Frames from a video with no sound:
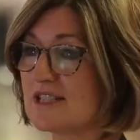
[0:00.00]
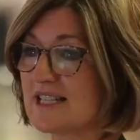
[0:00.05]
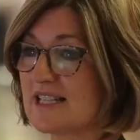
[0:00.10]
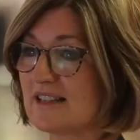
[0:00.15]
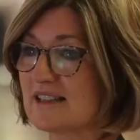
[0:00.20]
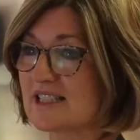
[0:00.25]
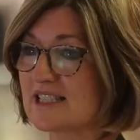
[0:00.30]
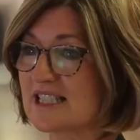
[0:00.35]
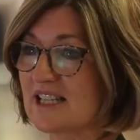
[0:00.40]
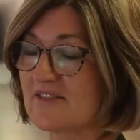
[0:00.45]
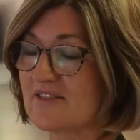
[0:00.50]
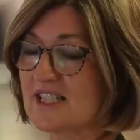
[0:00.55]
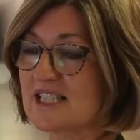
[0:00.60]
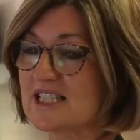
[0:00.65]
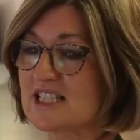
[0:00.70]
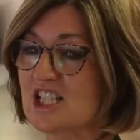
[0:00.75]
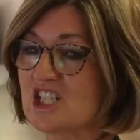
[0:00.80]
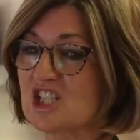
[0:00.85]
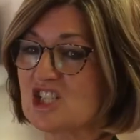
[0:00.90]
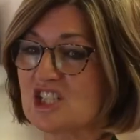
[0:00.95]
and the
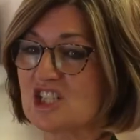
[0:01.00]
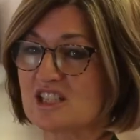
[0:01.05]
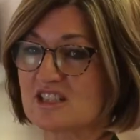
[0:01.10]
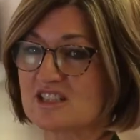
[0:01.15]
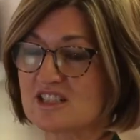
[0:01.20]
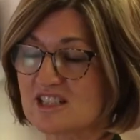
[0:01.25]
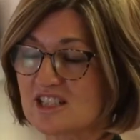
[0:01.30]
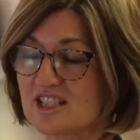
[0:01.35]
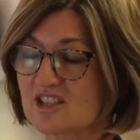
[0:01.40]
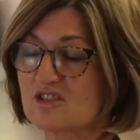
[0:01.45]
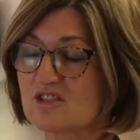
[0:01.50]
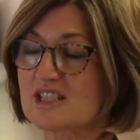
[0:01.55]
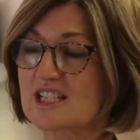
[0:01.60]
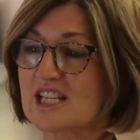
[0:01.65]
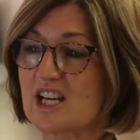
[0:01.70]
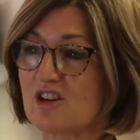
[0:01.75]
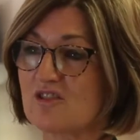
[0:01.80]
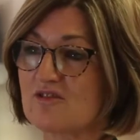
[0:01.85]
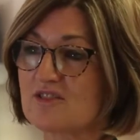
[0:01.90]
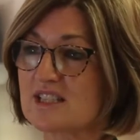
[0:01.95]
devastation in seniors
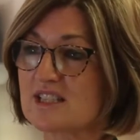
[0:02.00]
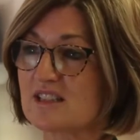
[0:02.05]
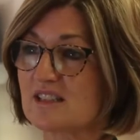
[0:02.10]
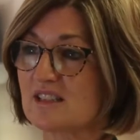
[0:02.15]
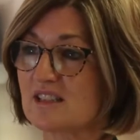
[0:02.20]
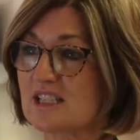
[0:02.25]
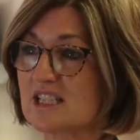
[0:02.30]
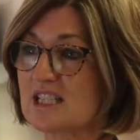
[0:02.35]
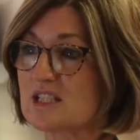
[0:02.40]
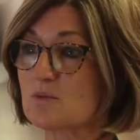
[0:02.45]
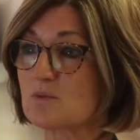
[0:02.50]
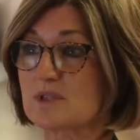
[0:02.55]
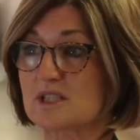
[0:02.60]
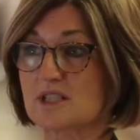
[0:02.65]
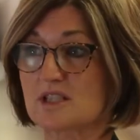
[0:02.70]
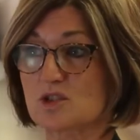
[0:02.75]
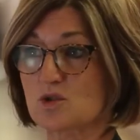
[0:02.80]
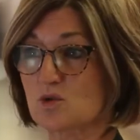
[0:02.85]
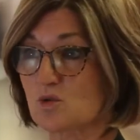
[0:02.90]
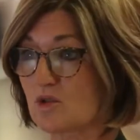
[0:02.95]
care facilities was
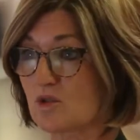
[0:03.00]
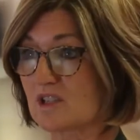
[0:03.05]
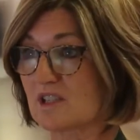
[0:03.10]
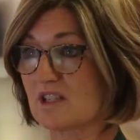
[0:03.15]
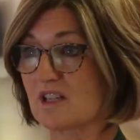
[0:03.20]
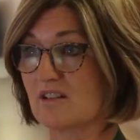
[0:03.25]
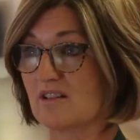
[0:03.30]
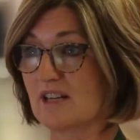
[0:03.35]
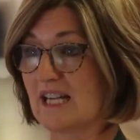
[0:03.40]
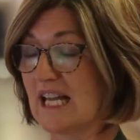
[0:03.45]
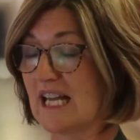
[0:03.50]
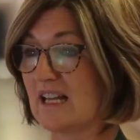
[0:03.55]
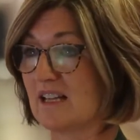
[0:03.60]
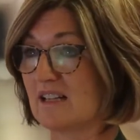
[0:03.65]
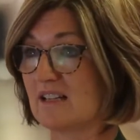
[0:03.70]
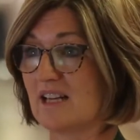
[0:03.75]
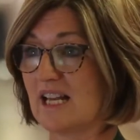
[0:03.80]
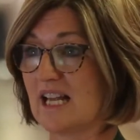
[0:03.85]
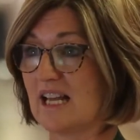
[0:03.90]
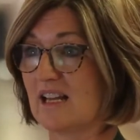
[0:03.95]
extraordinary
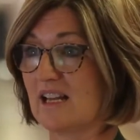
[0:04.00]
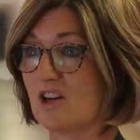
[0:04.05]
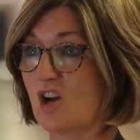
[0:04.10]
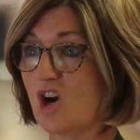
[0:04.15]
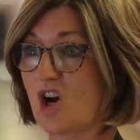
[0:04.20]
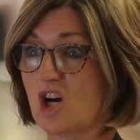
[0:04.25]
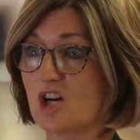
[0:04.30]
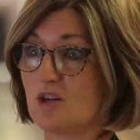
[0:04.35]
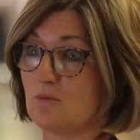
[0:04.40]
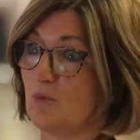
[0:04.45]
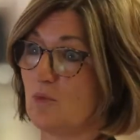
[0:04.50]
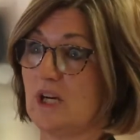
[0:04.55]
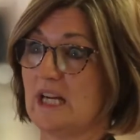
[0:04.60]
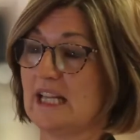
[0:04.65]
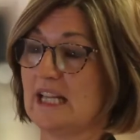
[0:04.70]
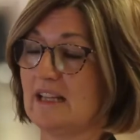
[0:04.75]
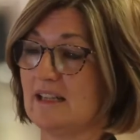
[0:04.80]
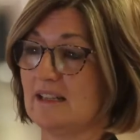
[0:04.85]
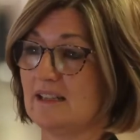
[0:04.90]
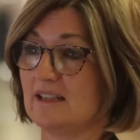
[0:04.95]
and
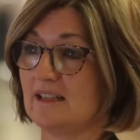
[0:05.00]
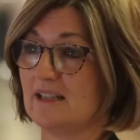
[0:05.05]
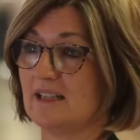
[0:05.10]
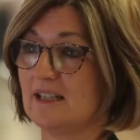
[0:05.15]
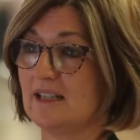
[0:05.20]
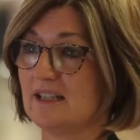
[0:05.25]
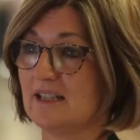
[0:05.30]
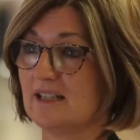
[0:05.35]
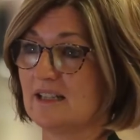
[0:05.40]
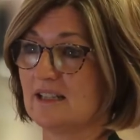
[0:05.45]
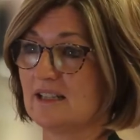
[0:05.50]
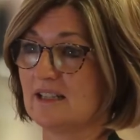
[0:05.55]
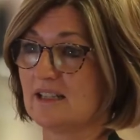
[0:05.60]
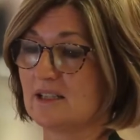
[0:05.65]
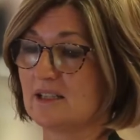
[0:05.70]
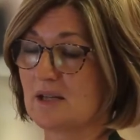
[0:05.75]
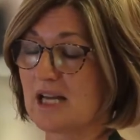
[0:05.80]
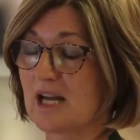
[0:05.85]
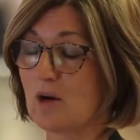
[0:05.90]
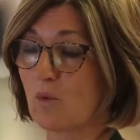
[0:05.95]
heartbreaking.
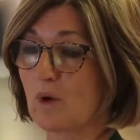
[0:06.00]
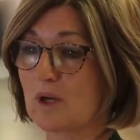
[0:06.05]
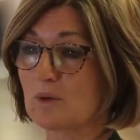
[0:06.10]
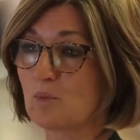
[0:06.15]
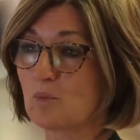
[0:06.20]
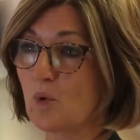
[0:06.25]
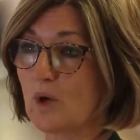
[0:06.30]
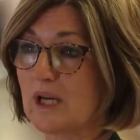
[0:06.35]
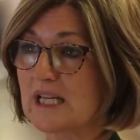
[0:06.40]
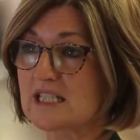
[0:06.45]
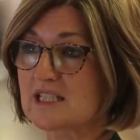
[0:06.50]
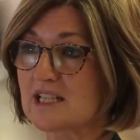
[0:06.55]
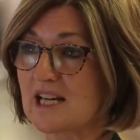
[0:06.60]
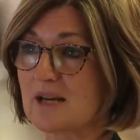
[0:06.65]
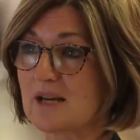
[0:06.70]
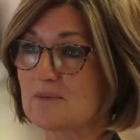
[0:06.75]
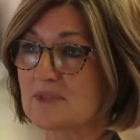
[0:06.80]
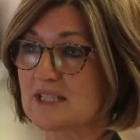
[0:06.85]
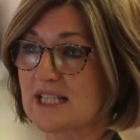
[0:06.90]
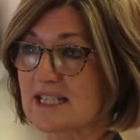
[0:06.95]
At one point in
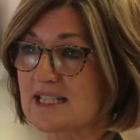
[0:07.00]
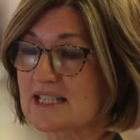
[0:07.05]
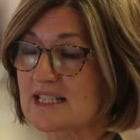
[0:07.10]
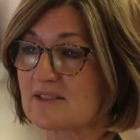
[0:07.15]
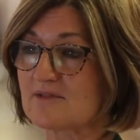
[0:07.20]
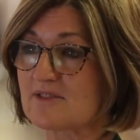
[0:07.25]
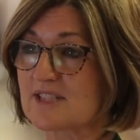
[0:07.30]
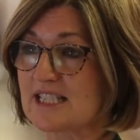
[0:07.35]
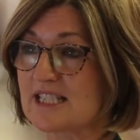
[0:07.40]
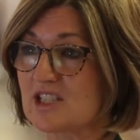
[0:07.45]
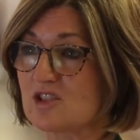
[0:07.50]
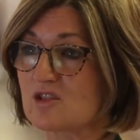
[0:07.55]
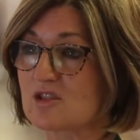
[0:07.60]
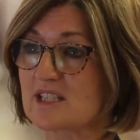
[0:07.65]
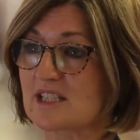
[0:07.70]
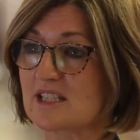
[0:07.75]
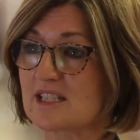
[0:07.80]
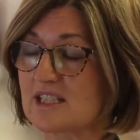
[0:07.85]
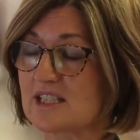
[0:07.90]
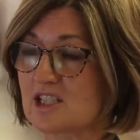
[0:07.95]
time, deaths of
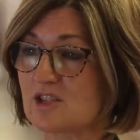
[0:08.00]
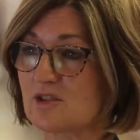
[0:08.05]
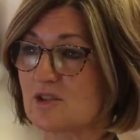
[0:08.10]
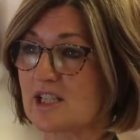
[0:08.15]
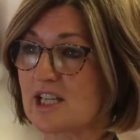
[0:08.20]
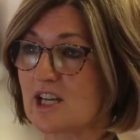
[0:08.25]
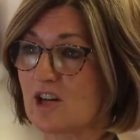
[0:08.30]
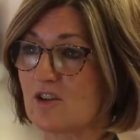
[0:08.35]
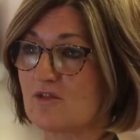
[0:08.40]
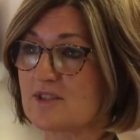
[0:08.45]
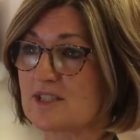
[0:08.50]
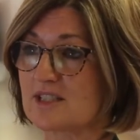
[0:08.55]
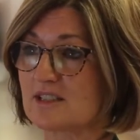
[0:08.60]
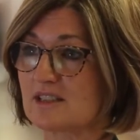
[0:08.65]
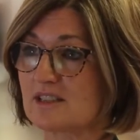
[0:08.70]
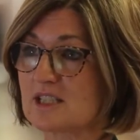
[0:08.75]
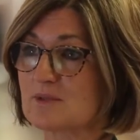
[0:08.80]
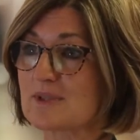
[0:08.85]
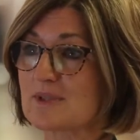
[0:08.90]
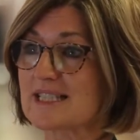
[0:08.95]
seniors in continuing care
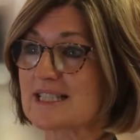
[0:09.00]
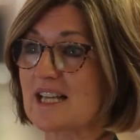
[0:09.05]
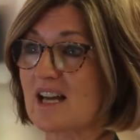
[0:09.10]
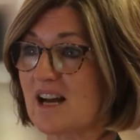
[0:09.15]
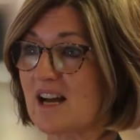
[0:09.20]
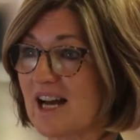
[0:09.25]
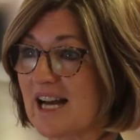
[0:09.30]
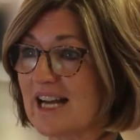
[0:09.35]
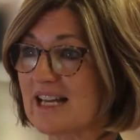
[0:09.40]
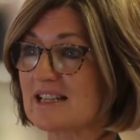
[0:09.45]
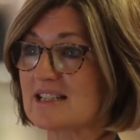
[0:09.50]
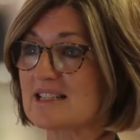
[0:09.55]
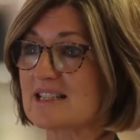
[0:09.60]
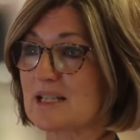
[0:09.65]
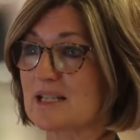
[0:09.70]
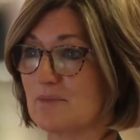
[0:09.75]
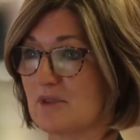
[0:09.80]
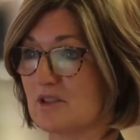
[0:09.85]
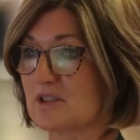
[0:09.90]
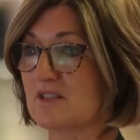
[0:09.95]
facilities was the
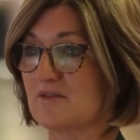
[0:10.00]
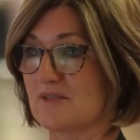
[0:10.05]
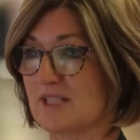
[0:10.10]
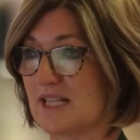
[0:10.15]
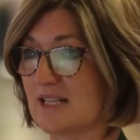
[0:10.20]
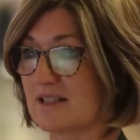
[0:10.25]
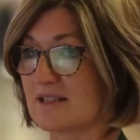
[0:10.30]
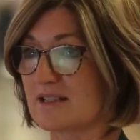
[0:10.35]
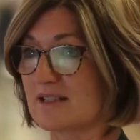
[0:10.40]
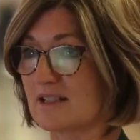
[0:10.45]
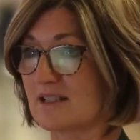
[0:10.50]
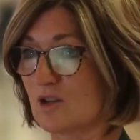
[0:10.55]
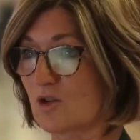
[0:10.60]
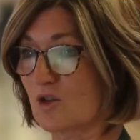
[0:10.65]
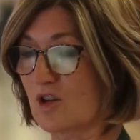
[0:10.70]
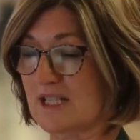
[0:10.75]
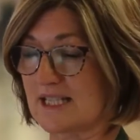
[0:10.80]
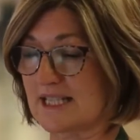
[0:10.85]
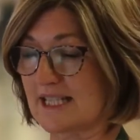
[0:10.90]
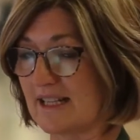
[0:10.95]
highest amount of deaths
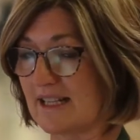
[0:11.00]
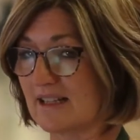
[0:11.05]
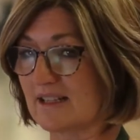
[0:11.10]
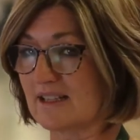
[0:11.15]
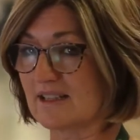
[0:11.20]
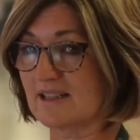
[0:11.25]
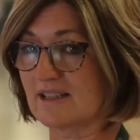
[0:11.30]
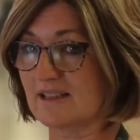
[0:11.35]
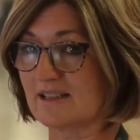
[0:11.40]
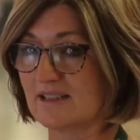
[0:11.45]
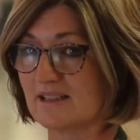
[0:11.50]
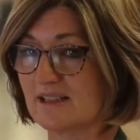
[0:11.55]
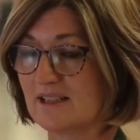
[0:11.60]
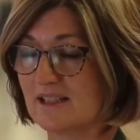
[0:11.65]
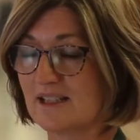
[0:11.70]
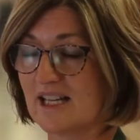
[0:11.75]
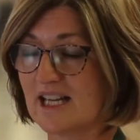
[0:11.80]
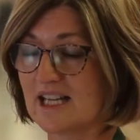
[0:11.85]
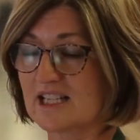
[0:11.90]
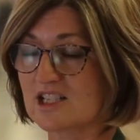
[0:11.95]
across Canada,
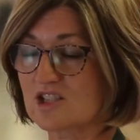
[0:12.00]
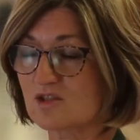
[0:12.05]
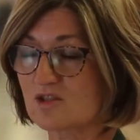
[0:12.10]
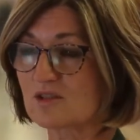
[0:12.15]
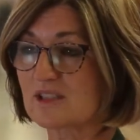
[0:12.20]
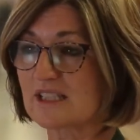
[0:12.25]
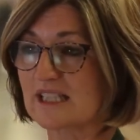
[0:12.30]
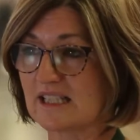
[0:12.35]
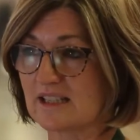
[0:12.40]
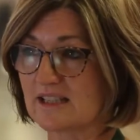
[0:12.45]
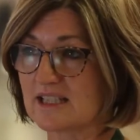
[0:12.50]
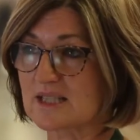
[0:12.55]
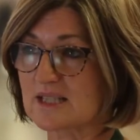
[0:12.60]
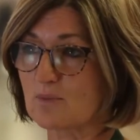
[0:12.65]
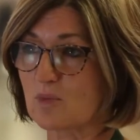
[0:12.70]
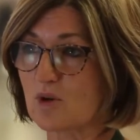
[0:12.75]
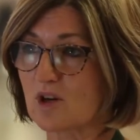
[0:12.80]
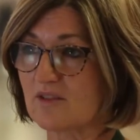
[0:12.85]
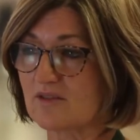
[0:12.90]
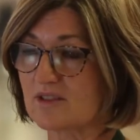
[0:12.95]
and certainly in this
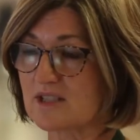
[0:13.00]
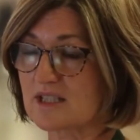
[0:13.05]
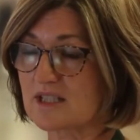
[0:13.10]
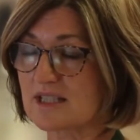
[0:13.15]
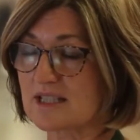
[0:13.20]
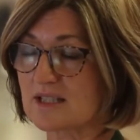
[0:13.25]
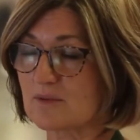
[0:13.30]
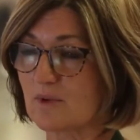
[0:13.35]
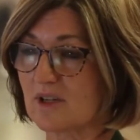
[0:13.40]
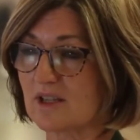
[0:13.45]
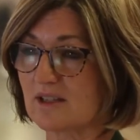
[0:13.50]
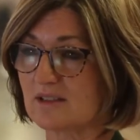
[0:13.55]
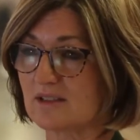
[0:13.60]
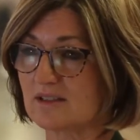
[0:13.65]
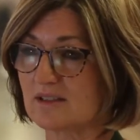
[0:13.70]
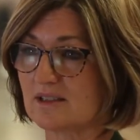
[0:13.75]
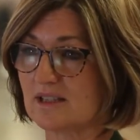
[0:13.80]
province as well.